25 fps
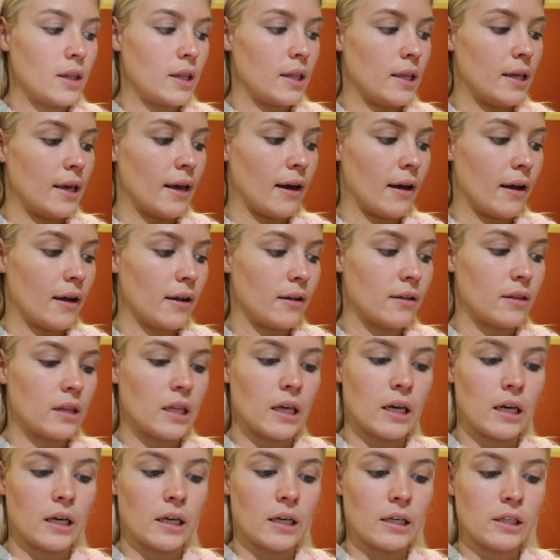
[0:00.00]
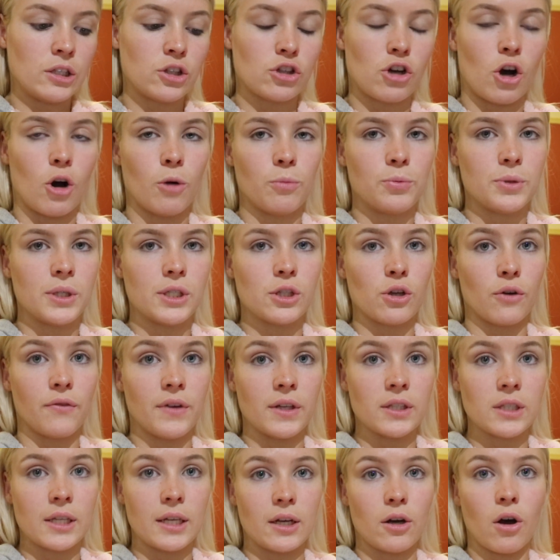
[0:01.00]
yeah, the Sculpt has
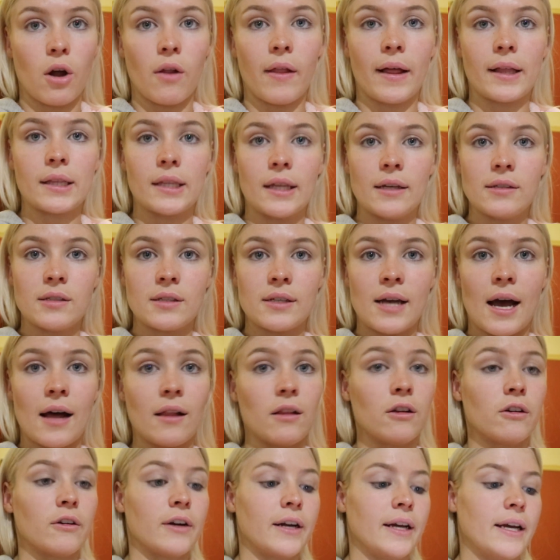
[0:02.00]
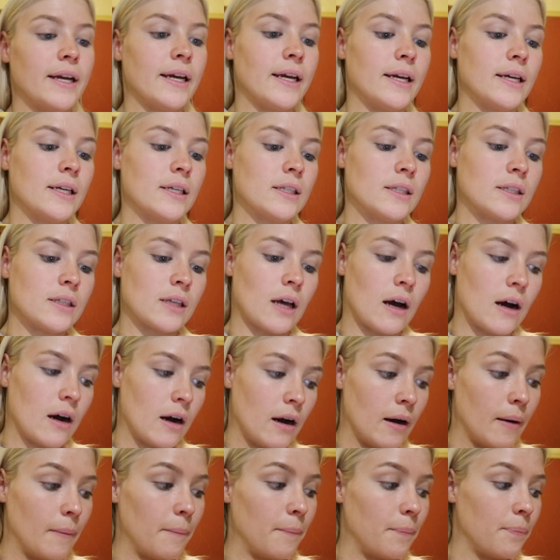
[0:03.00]
obviously got like less calories
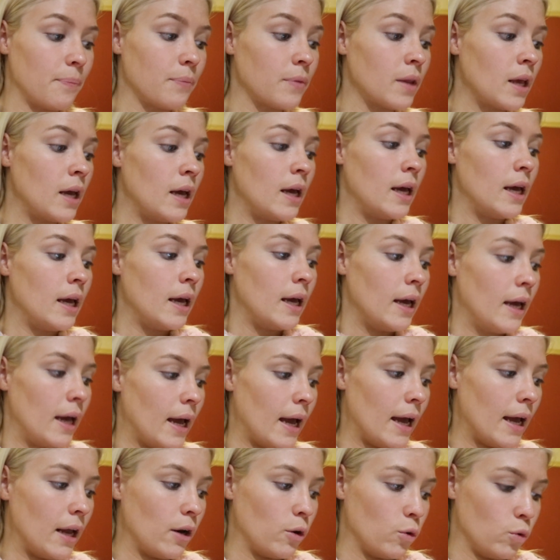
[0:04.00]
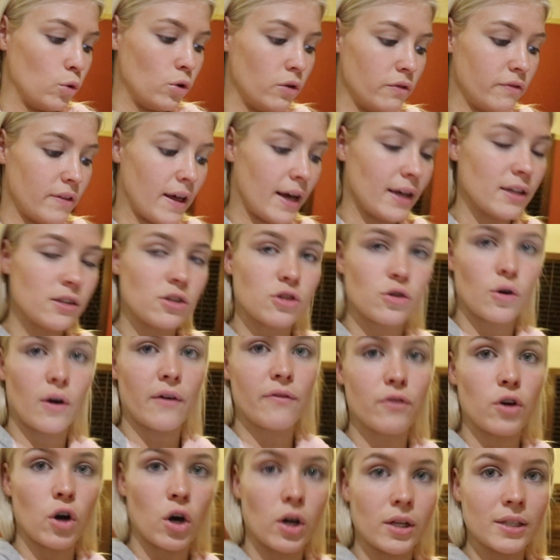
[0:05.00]
and all of that. So
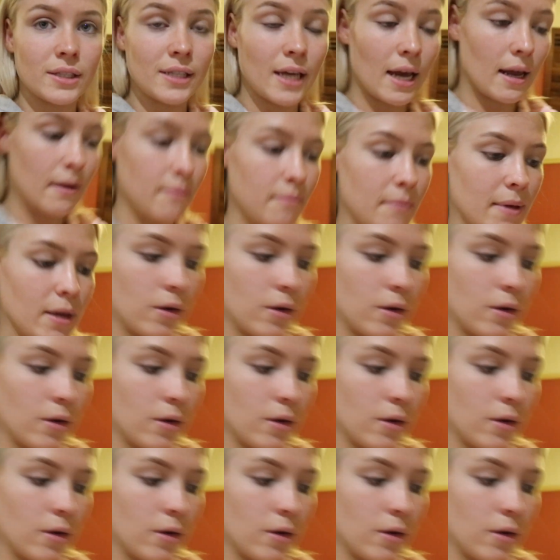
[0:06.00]
I've got 10